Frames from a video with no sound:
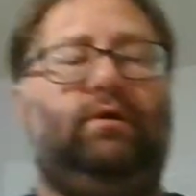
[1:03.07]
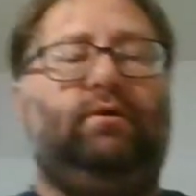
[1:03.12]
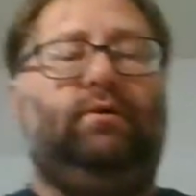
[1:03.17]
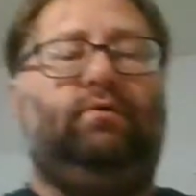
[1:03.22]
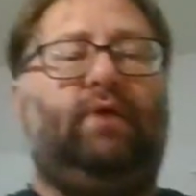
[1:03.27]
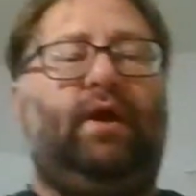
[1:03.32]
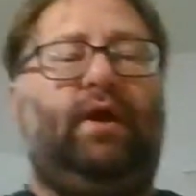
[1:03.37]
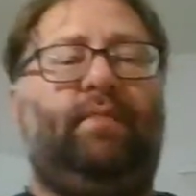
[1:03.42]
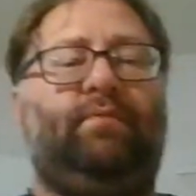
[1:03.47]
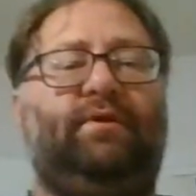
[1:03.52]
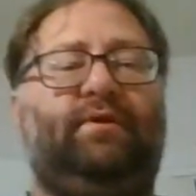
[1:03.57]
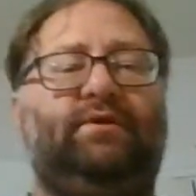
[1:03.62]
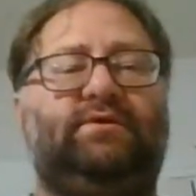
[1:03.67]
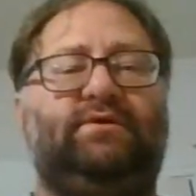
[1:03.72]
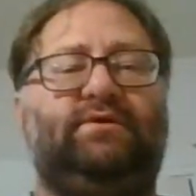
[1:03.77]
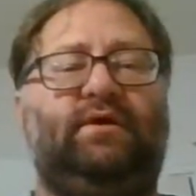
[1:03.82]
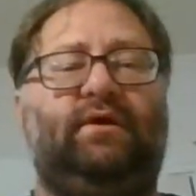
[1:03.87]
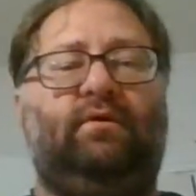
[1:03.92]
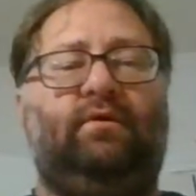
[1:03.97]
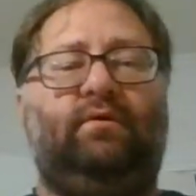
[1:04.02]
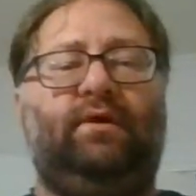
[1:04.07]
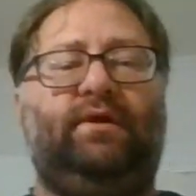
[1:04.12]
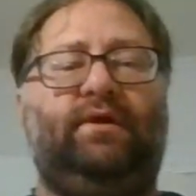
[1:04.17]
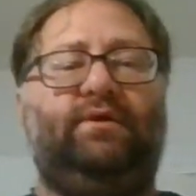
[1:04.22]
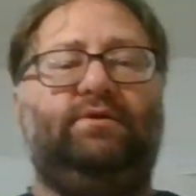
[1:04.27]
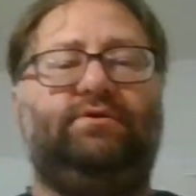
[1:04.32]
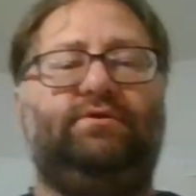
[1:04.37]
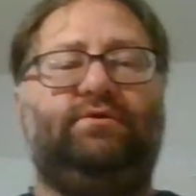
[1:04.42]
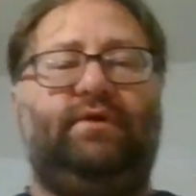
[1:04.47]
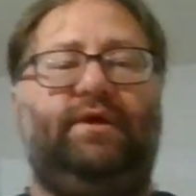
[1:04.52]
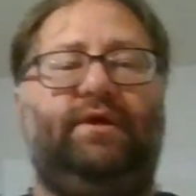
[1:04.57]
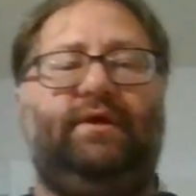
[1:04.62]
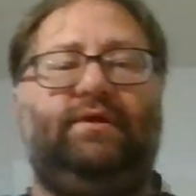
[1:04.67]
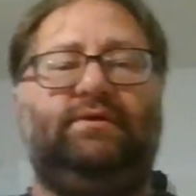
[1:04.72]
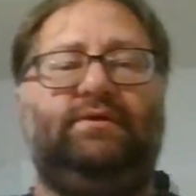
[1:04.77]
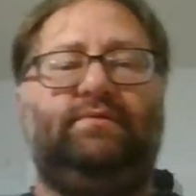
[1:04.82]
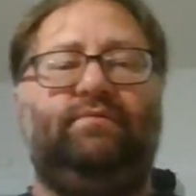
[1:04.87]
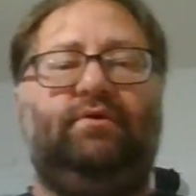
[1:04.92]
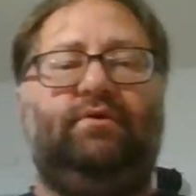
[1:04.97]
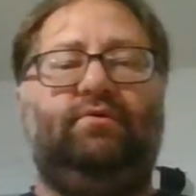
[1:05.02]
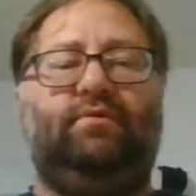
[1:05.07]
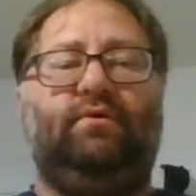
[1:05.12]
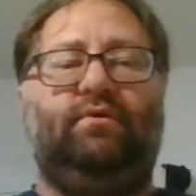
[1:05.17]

grappling style and a striking, both a